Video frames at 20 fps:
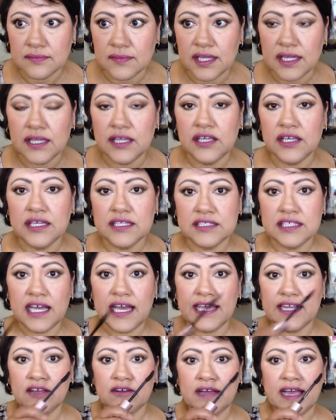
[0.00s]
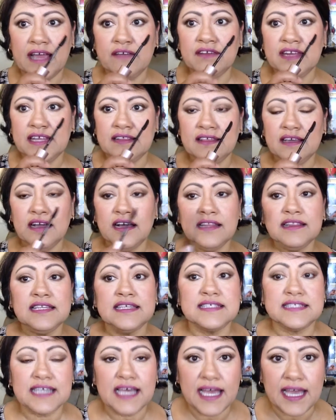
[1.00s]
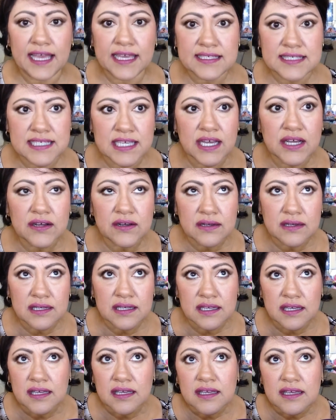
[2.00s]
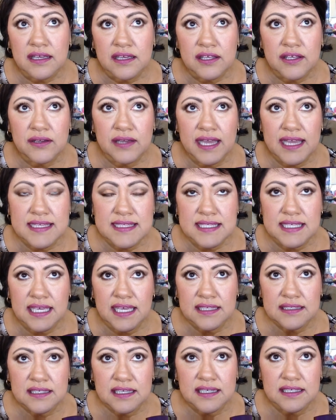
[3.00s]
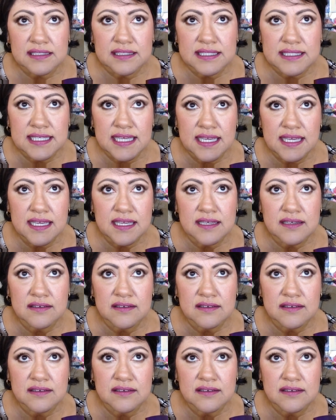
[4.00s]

You can tell I don't have anything on this eye, so you guys can uh, see.